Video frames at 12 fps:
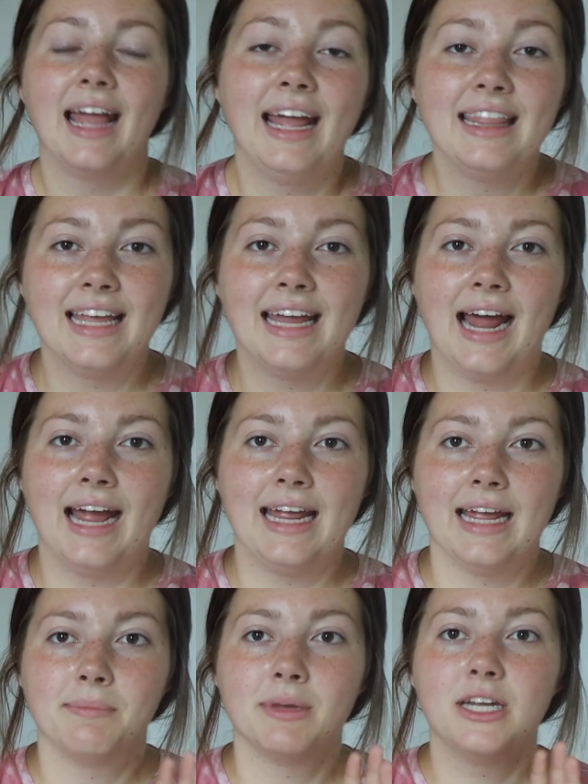And then I
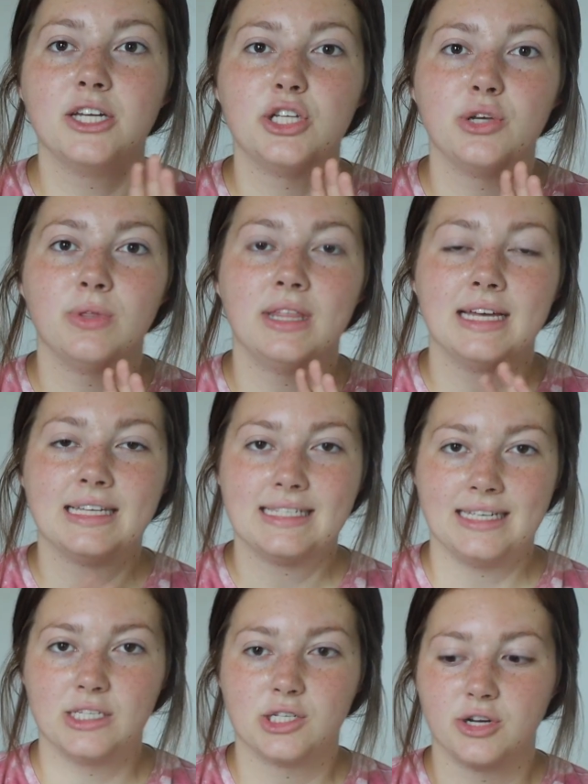am gonna do the
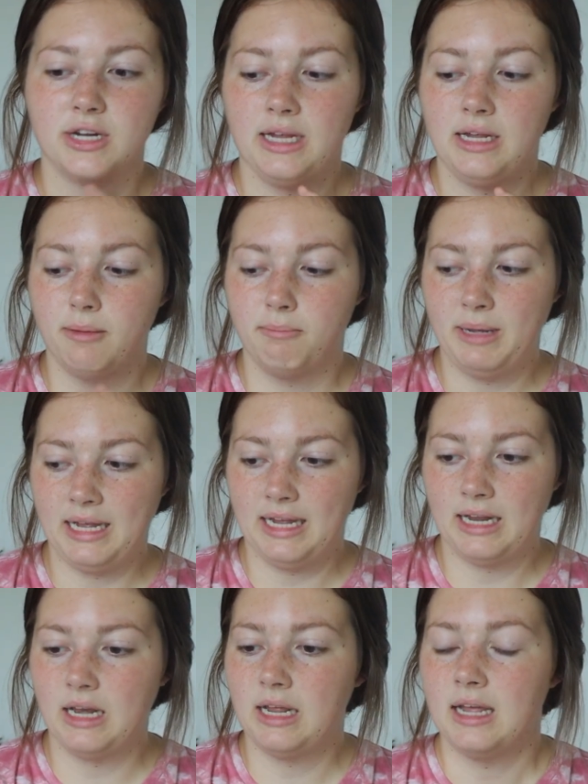sensory
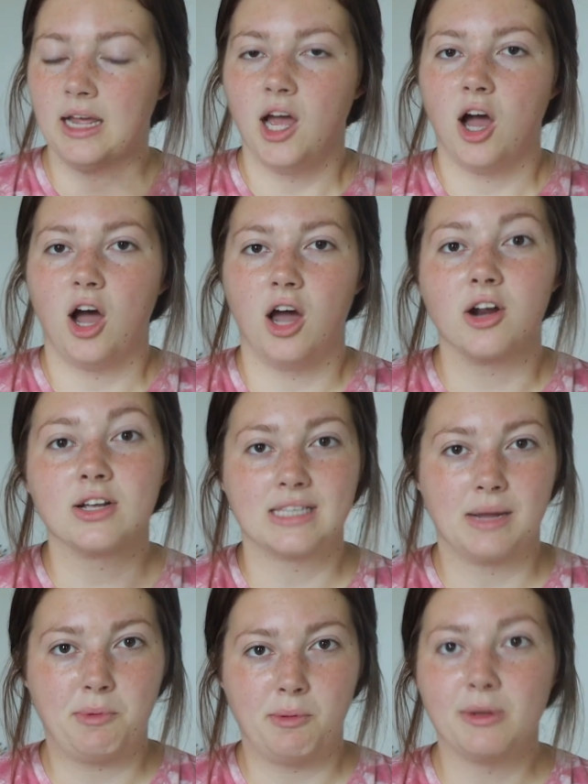bin on our
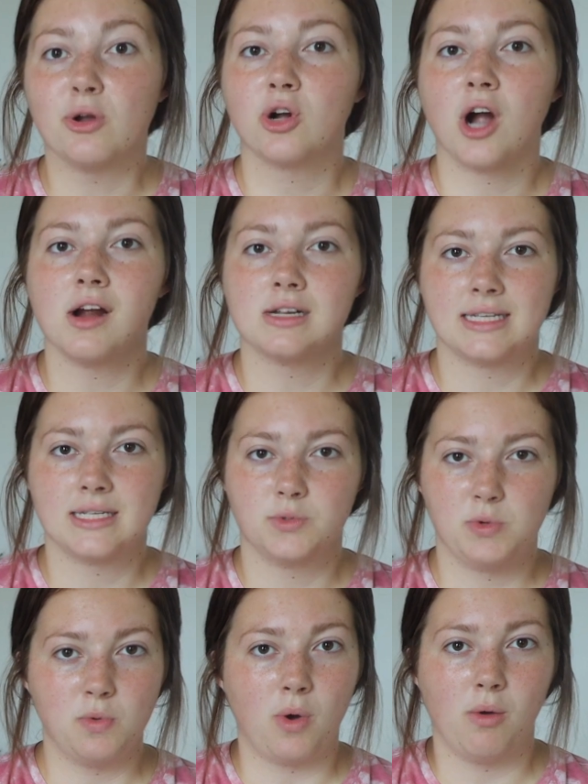supplemental cart since
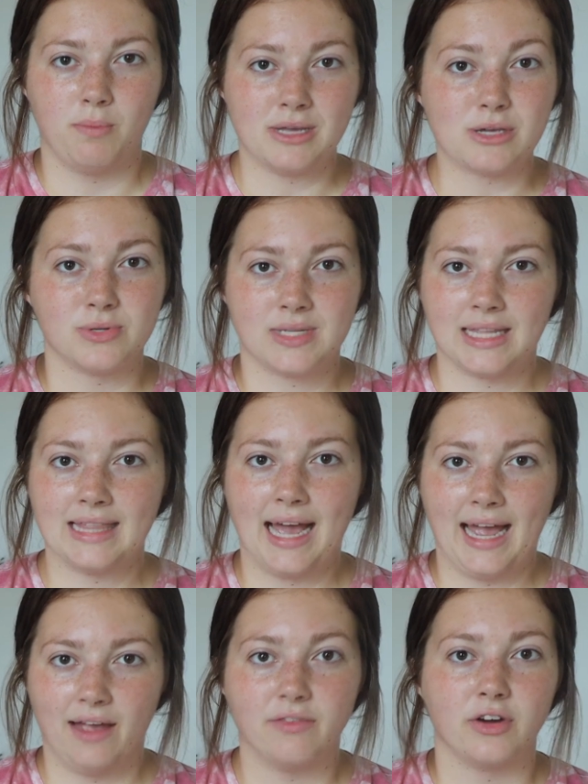we won't be using
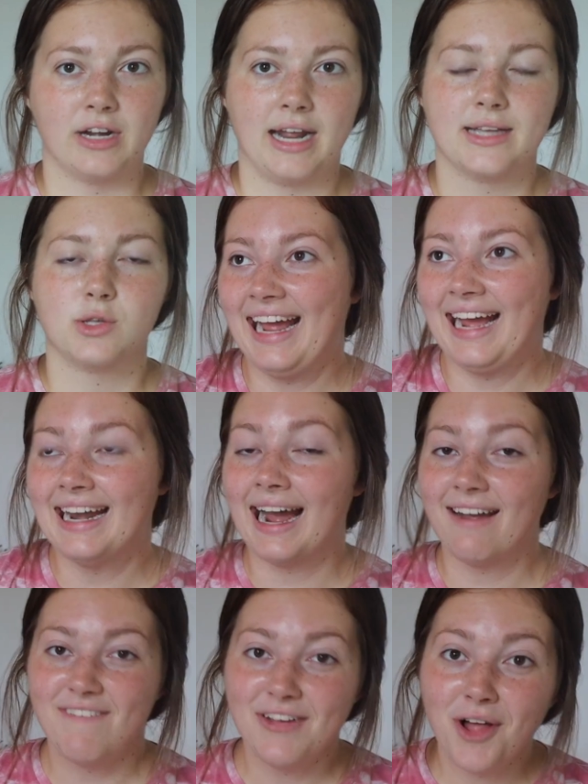that every day. And
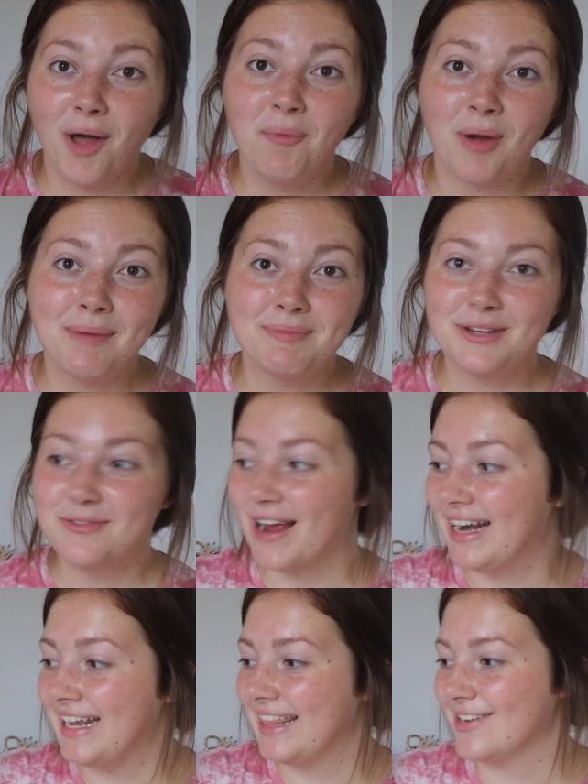I feel all prepped and
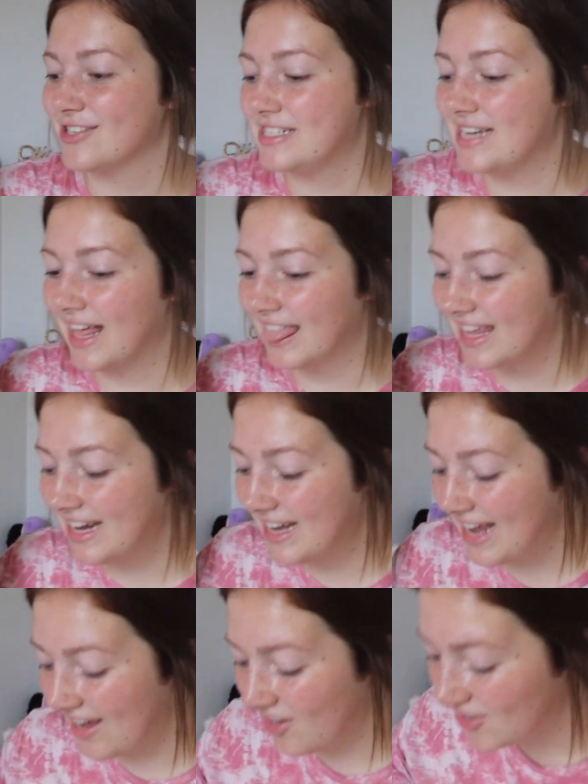ready. There's nothing
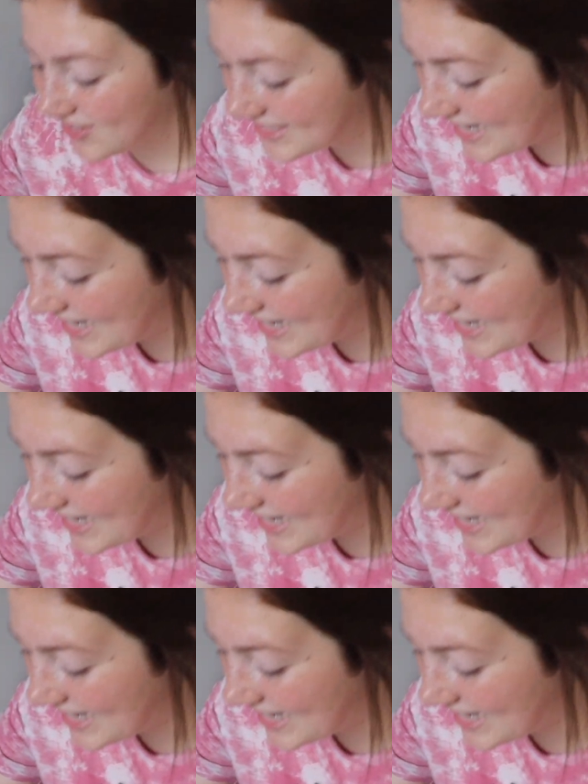else